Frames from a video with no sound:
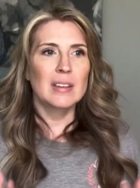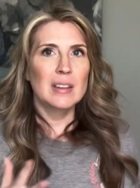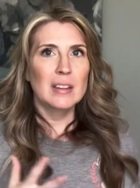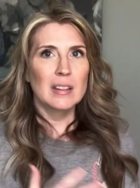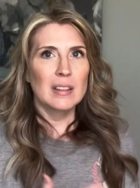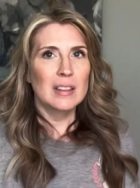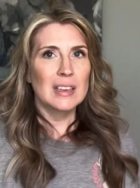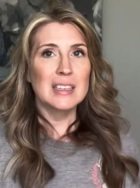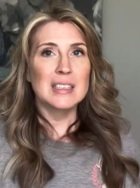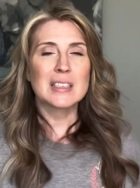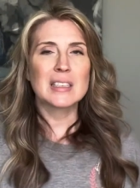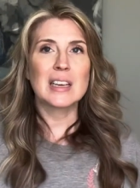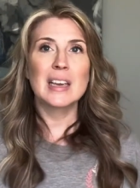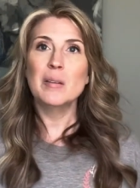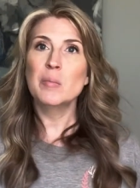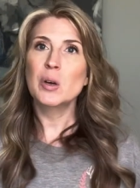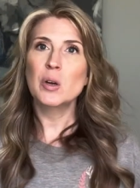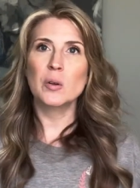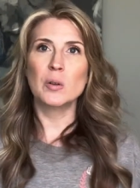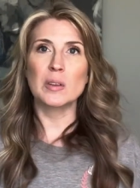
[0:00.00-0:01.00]
these
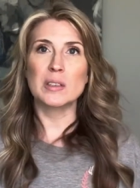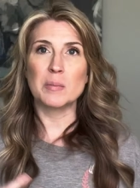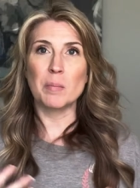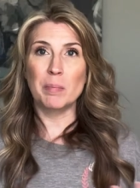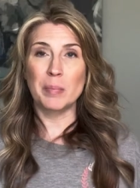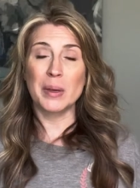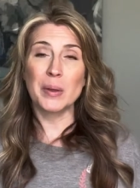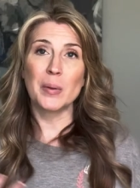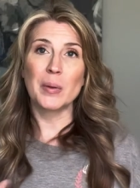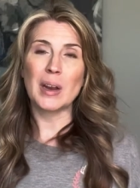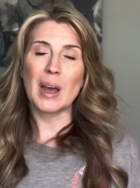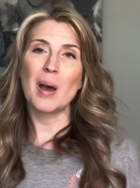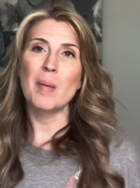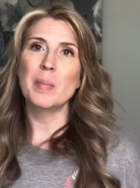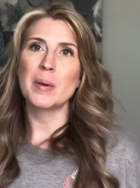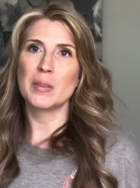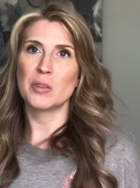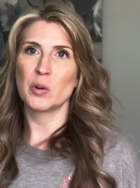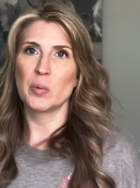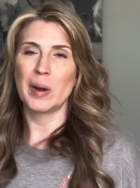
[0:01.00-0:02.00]
chemicals build up
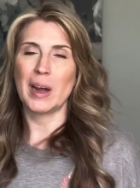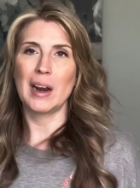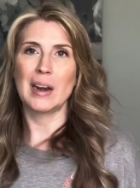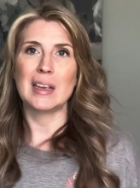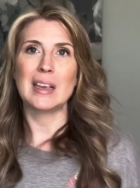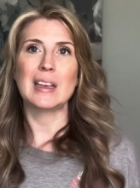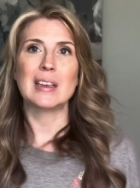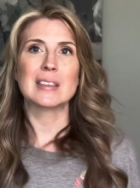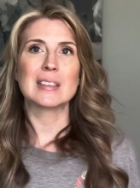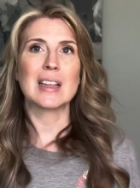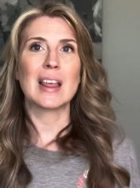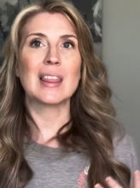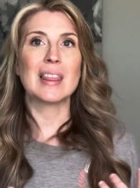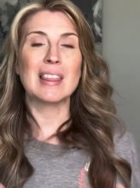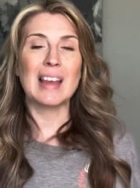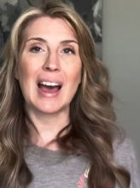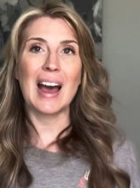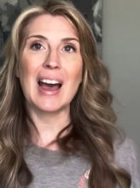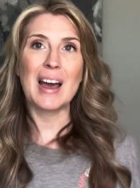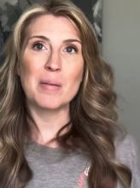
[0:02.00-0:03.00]
in their bodies
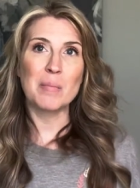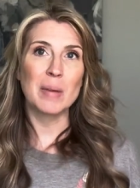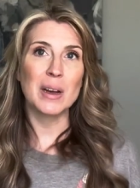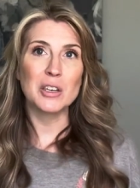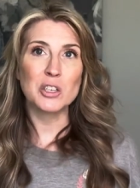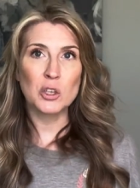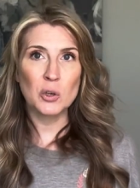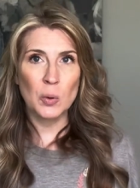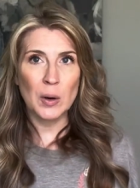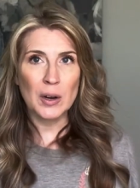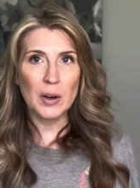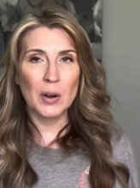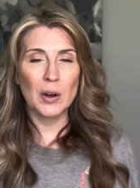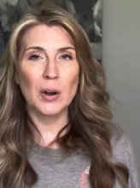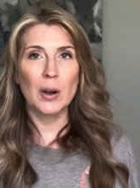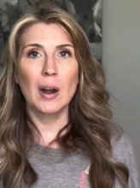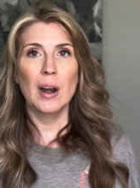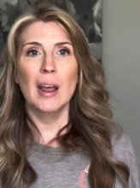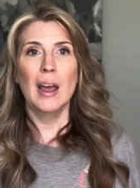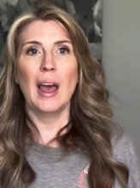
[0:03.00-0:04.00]
that much
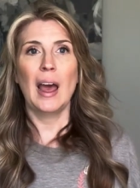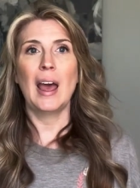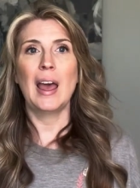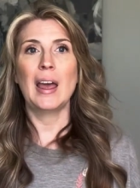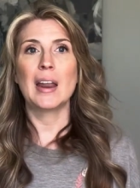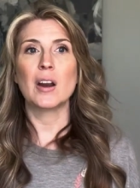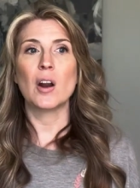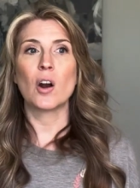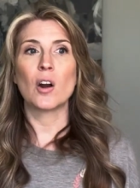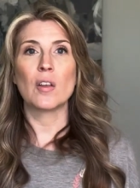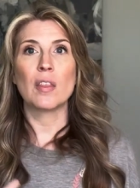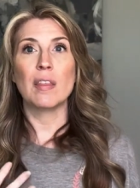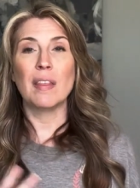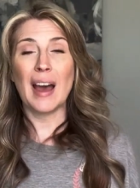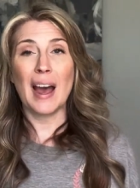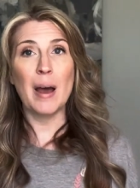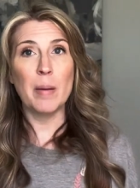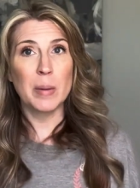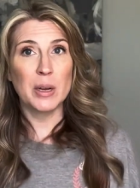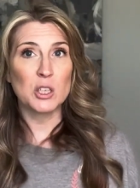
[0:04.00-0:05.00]
quicker and are
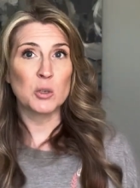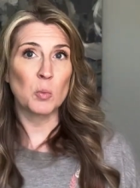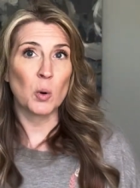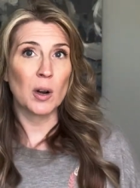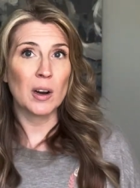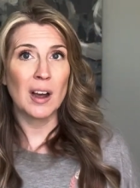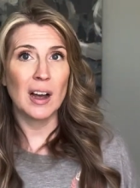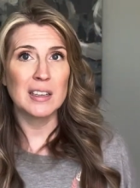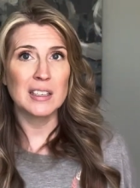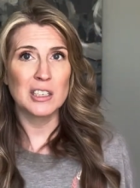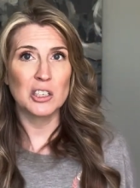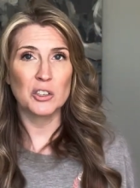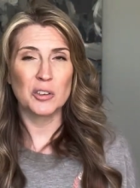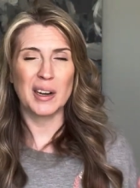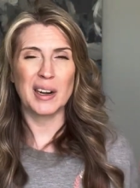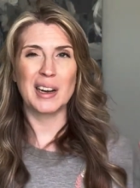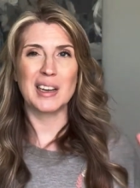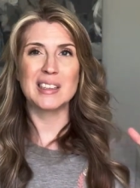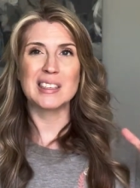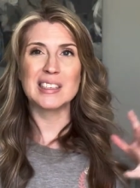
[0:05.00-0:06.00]
that much more
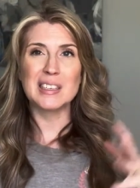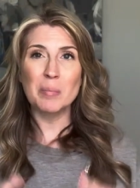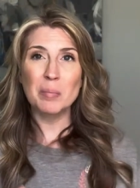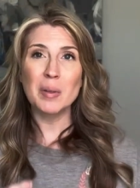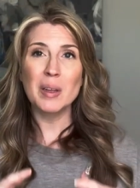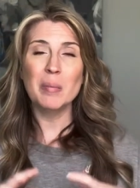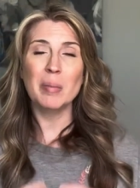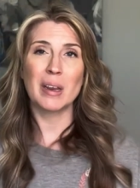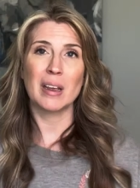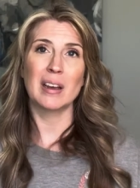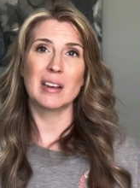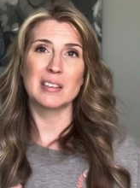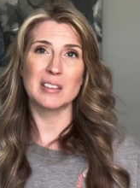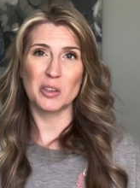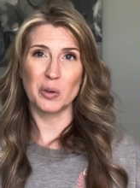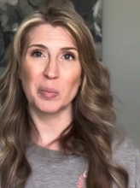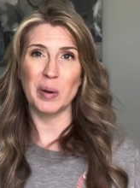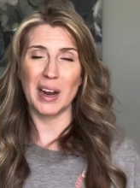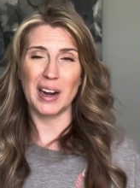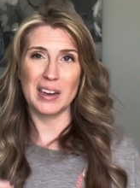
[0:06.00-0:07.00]
concentrated simply because their
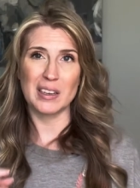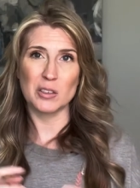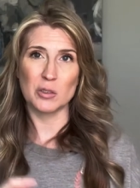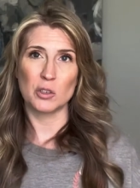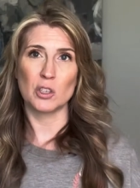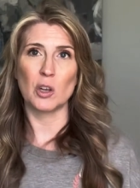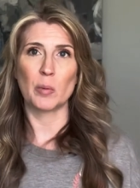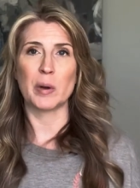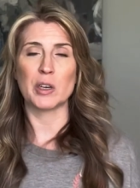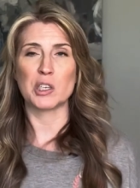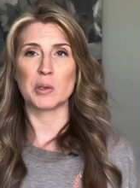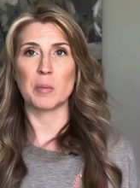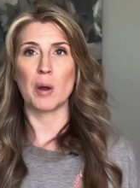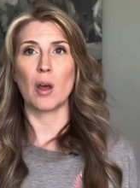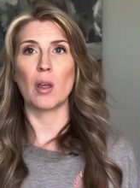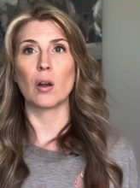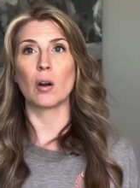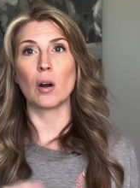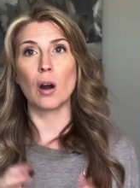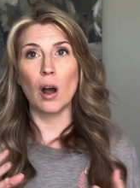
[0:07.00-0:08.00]
bodies are so much
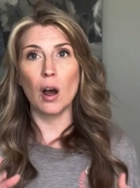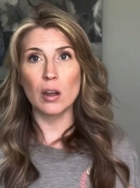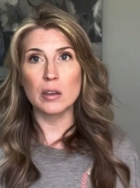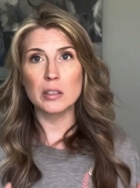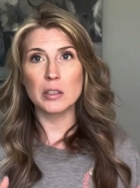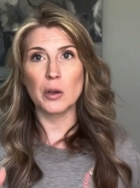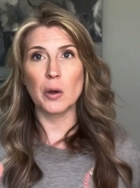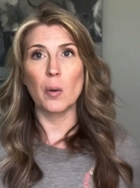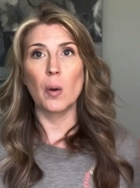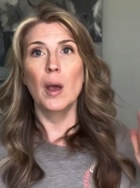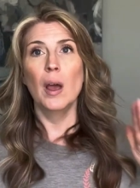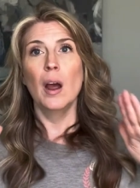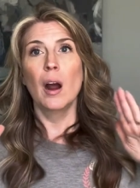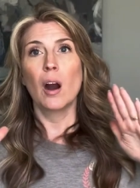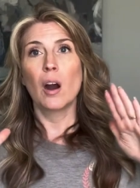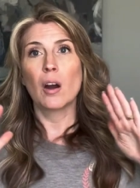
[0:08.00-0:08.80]
smaller. Also, our